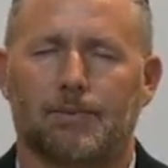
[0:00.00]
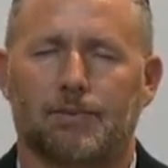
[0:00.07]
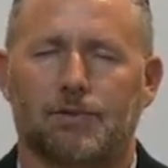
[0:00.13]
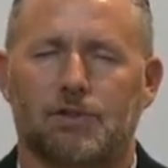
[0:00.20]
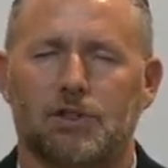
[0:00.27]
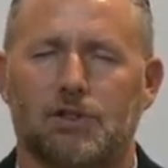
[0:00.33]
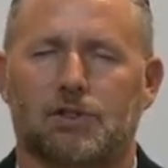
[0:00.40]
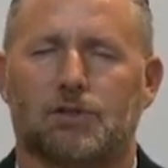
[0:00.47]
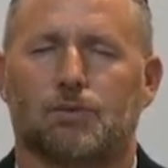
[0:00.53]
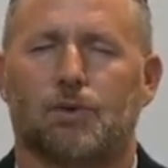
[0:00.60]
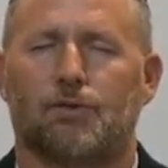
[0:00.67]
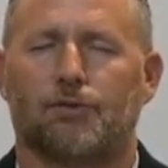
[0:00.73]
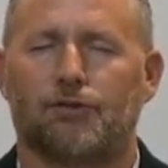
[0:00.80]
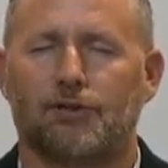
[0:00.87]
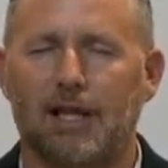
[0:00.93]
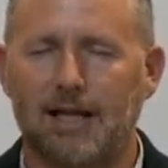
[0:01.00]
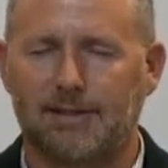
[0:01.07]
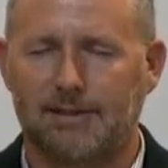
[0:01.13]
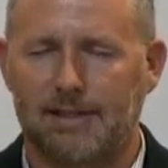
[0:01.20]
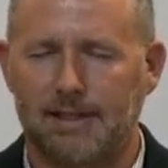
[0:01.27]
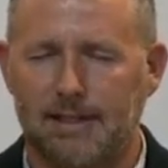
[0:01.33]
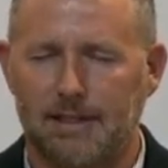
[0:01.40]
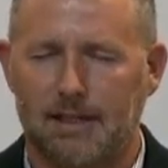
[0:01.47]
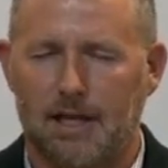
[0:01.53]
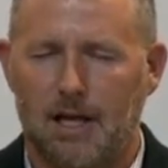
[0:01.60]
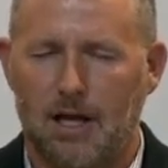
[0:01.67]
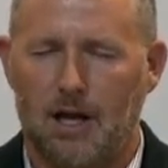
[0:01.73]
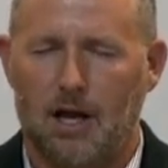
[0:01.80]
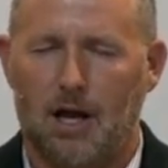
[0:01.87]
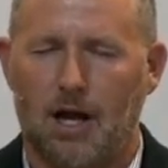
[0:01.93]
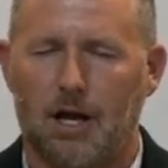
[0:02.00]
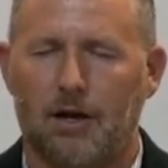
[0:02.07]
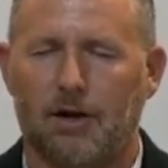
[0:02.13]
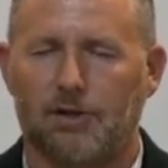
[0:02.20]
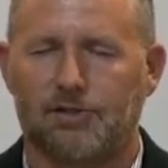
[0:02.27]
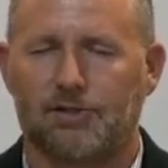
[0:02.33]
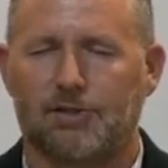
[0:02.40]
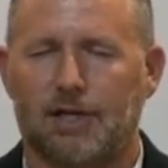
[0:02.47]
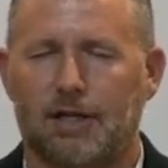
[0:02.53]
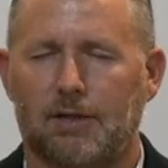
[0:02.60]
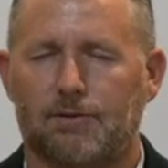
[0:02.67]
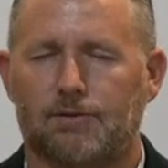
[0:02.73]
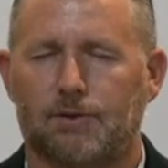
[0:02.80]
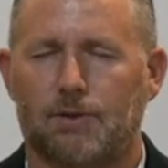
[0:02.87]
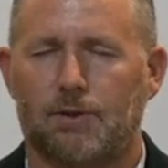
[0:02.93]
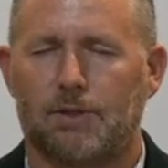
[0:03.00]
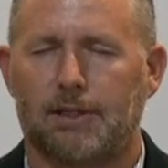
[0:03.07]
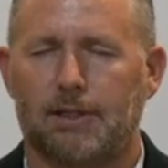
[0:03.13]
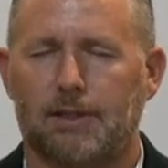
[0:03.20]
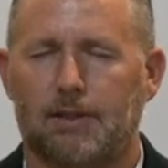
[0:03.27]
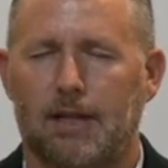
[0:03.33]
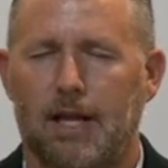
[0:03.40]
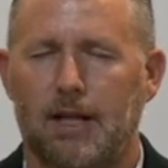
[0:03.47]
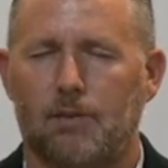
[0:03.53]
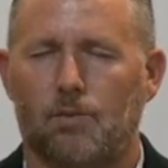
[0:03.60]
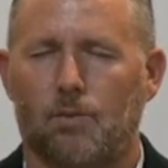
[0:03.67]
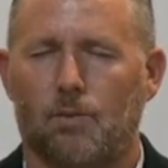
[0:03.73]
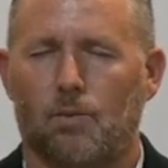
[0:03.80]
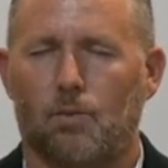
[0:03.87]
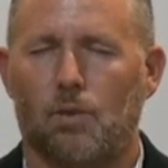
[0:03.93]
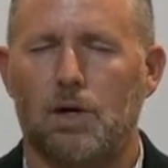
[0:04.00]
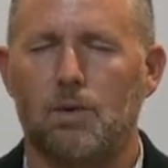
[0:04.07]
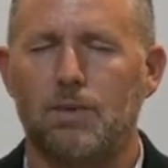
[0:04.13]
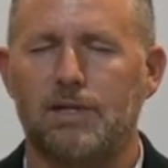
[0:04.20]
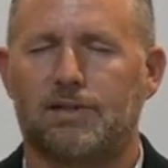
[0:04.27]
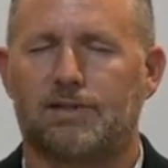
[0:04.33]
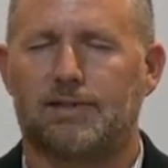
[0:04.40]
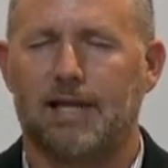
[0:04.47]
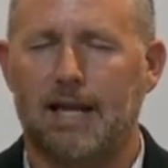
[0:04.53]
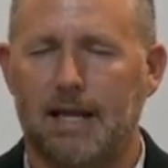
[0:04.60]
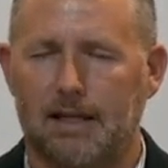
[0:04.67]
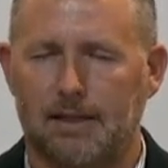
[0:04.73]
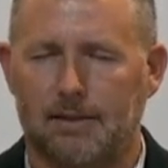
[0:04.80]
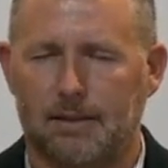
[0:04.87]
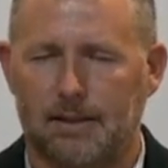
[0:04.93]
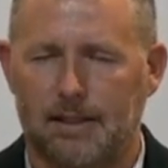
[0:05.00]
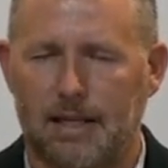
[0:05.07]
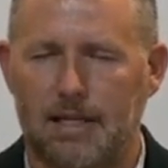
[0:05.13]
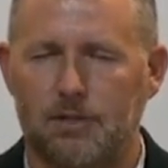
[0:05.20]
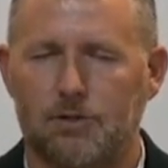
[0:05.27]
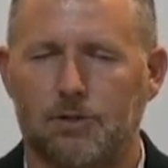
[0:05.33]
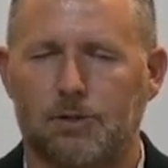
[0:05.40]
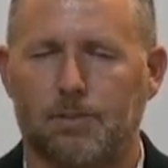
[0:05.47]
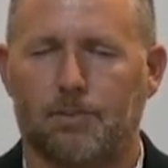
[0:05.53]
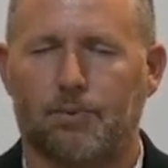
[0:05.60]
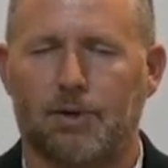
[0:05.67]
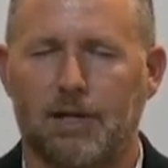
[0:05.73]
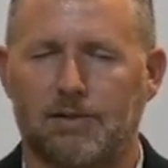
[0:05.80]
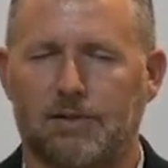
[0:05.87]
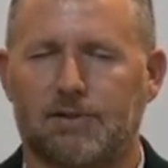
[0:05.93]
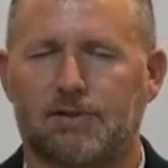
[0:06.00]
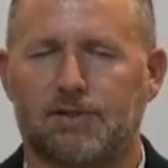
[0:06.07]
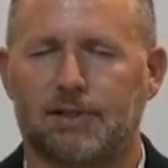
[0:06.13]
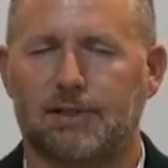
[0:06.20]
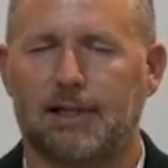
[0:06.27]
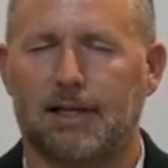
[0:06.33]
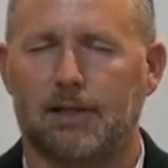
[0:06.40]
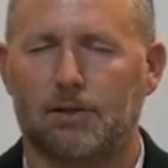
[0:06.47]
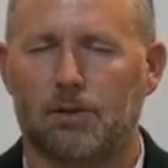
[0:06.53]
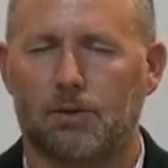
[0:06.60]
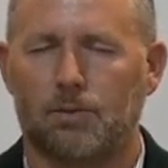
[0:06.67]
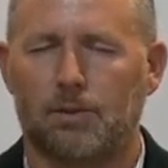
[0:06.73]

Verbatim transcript: just reflecting on ourselves, Lord, and, and where we stand in your presence today, Lord.